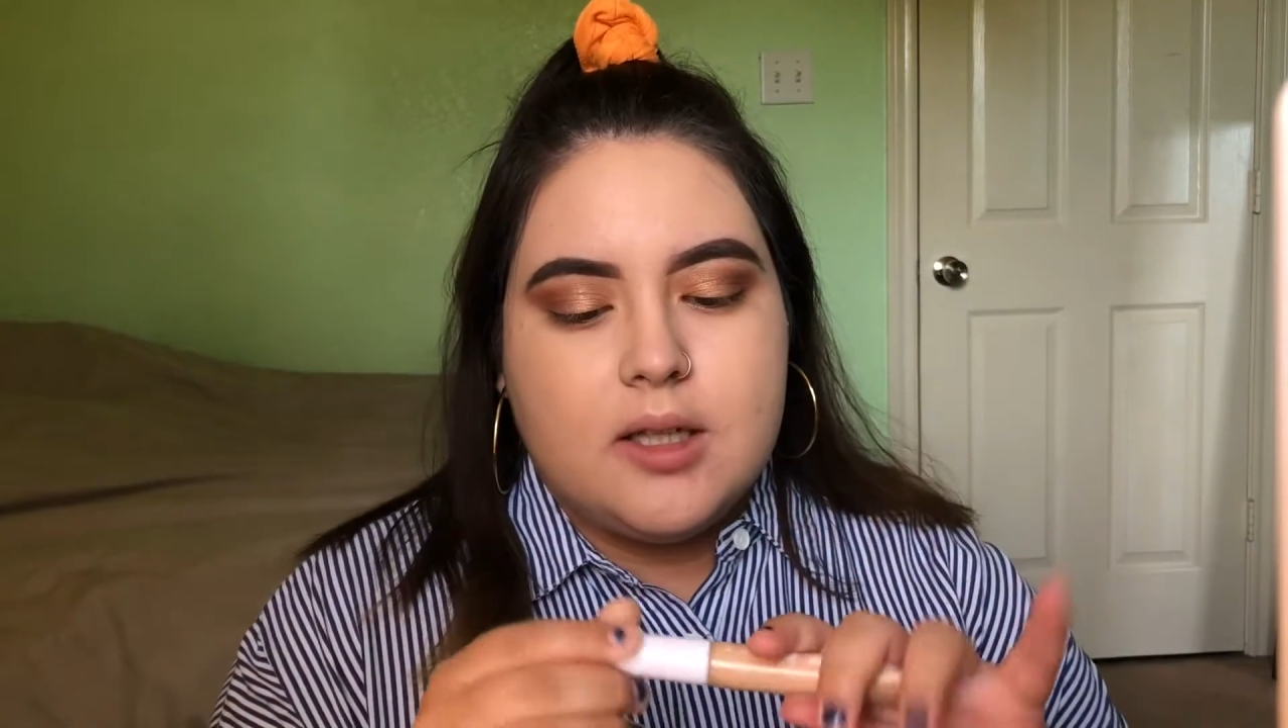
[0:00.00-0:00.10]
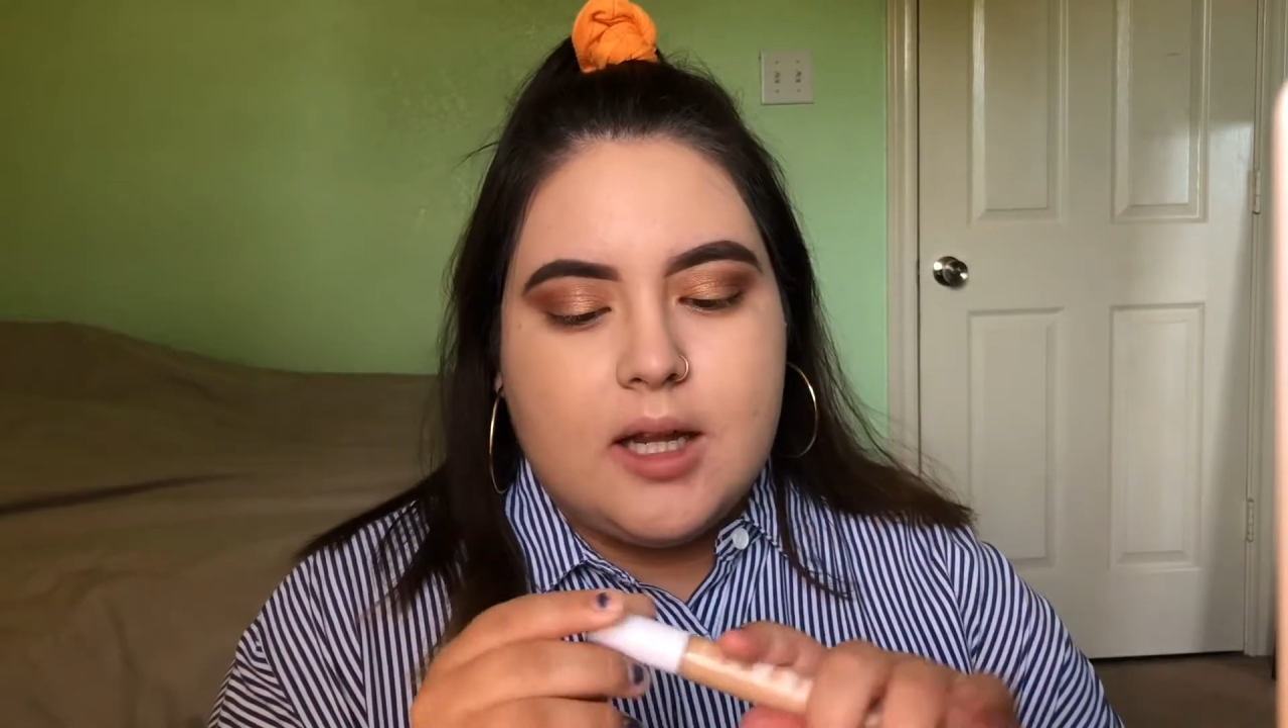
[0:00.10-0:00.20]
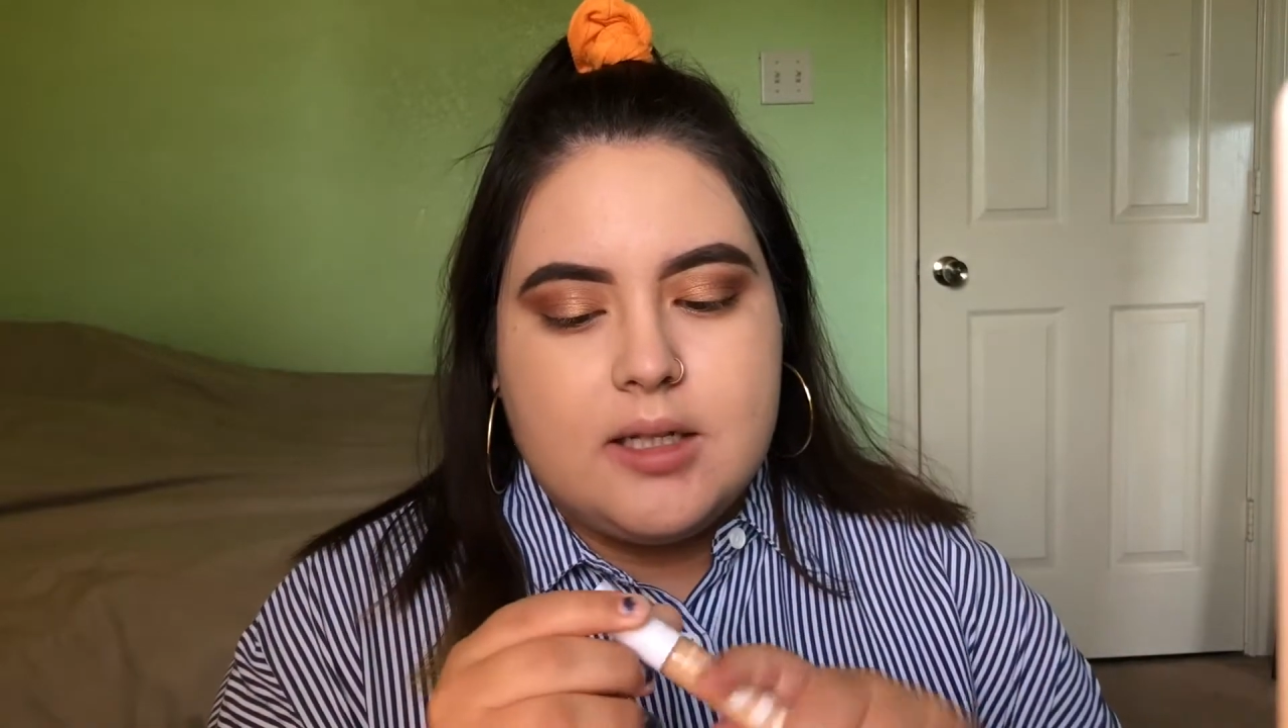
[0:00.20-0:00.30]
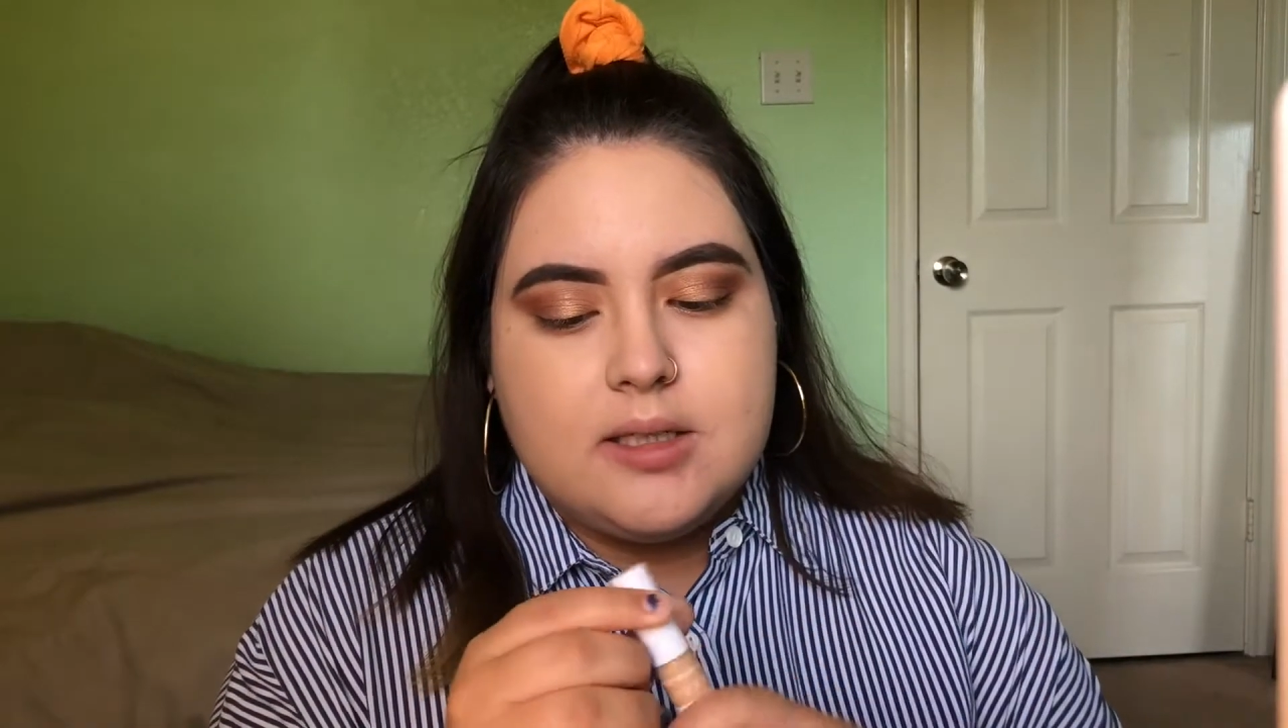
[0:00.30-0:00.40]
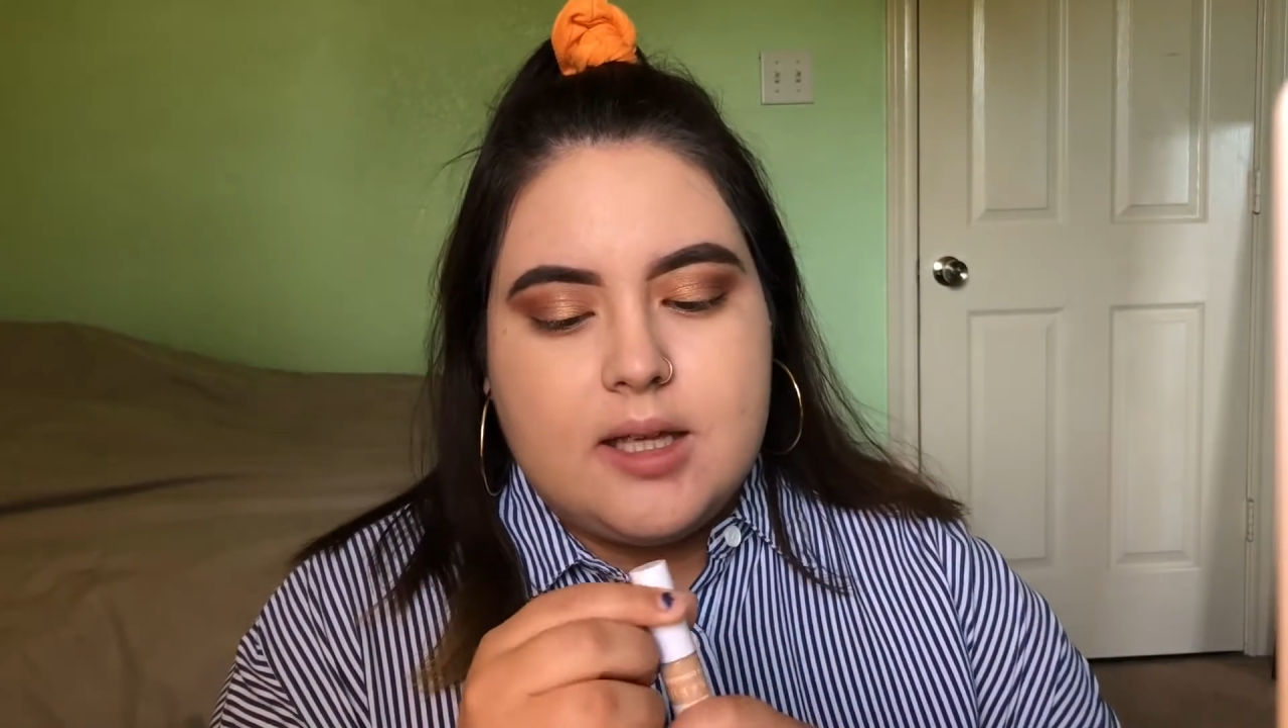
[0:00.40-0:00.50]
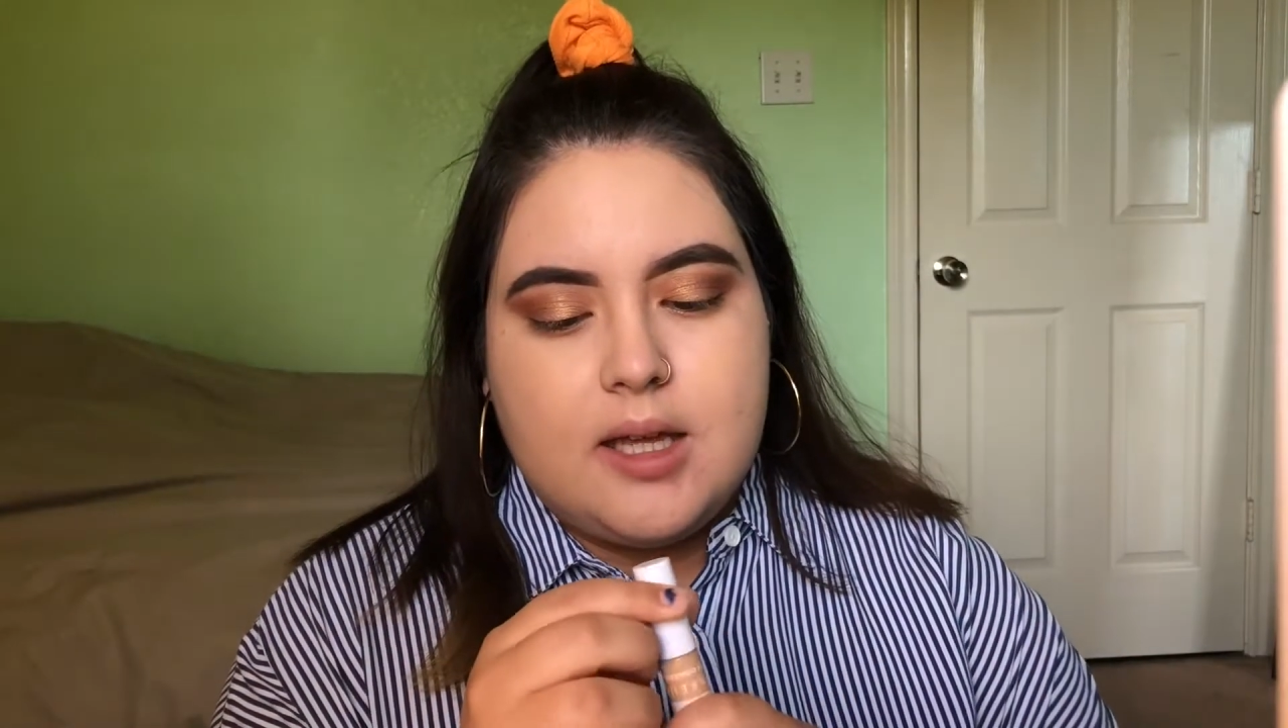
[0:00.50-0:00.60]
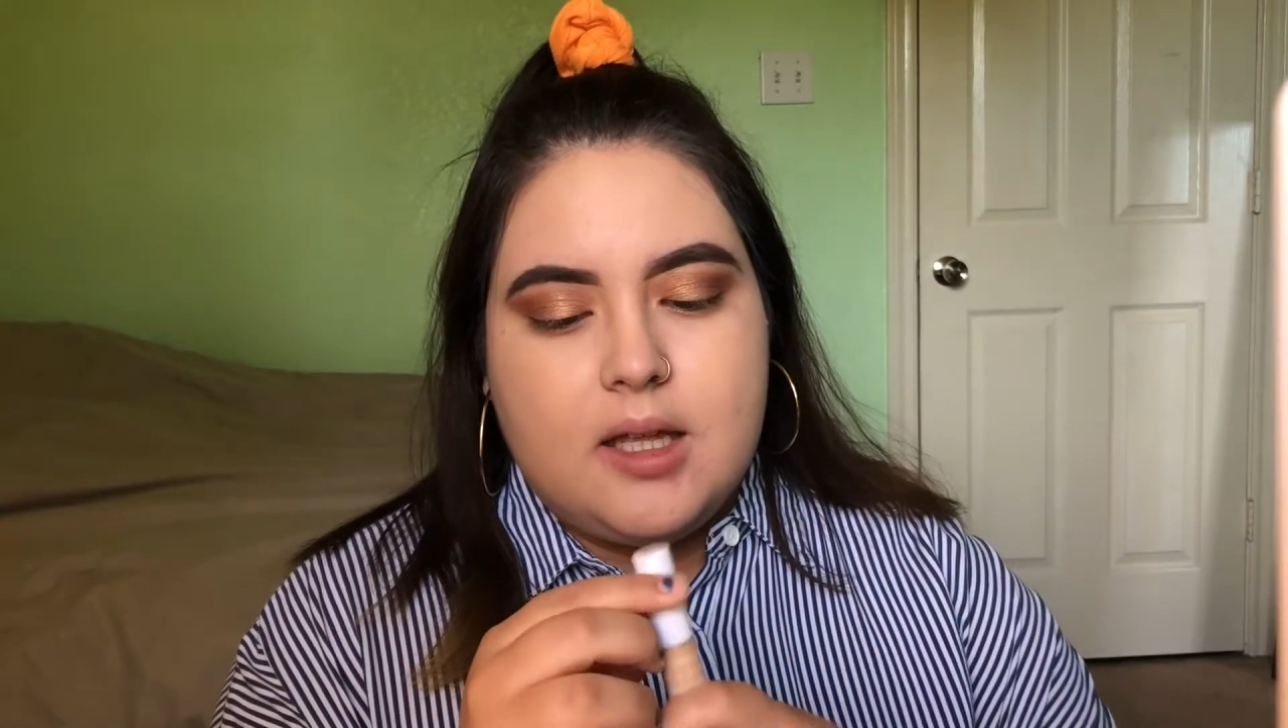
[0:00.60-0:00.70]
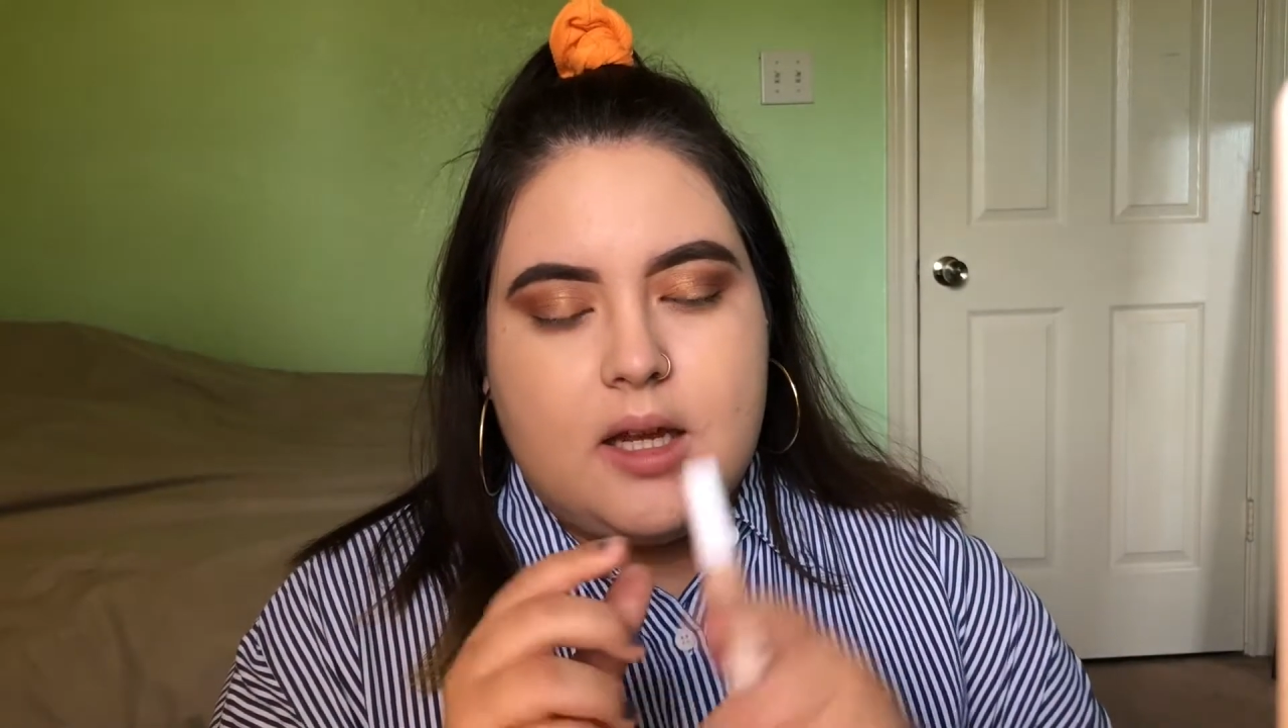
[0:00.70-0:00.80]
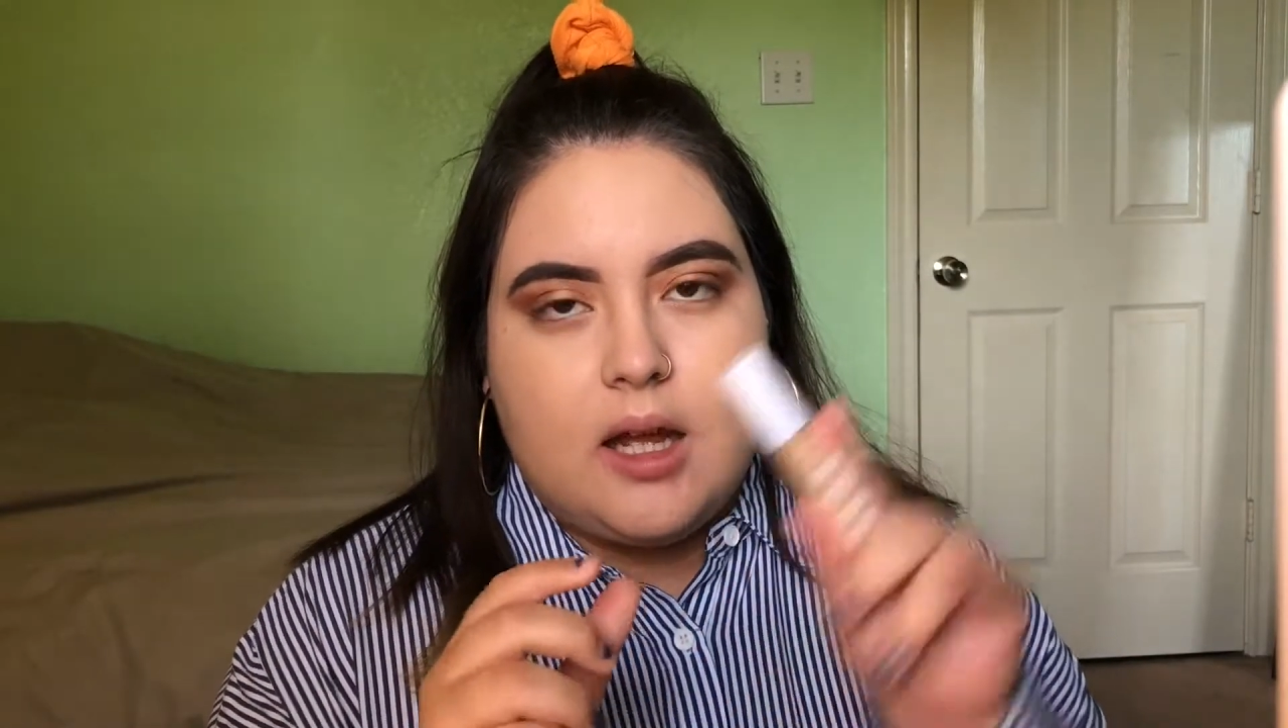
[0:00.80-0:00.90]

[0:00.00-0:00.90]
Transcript: Like I said,